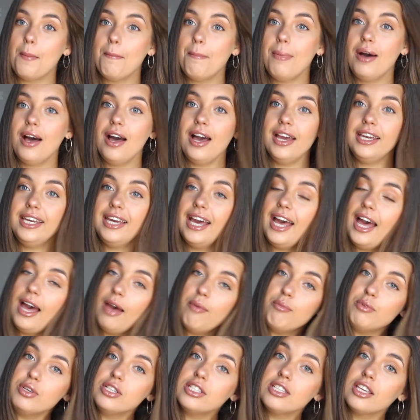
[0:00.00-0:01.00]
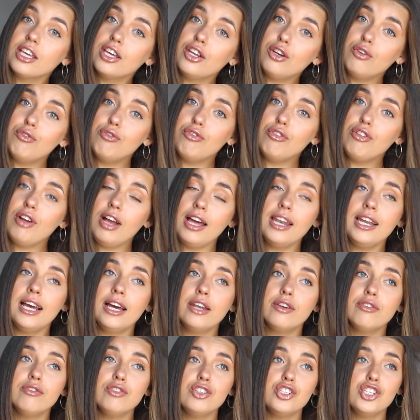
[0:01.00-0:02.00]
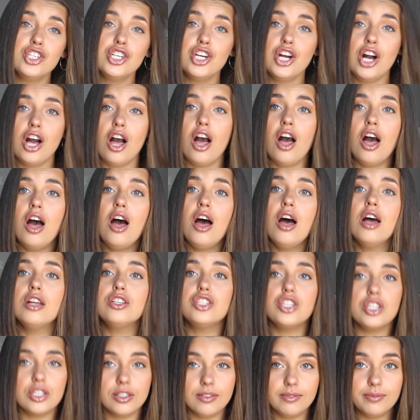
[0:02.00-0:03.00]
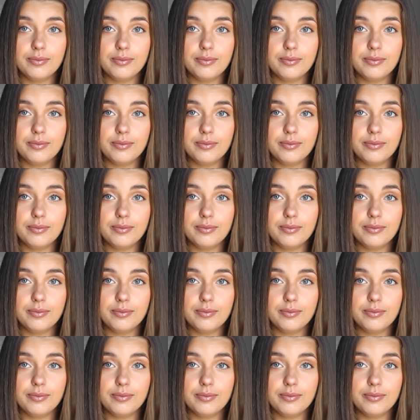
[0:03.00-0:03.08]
My camera's gonna run out of charge.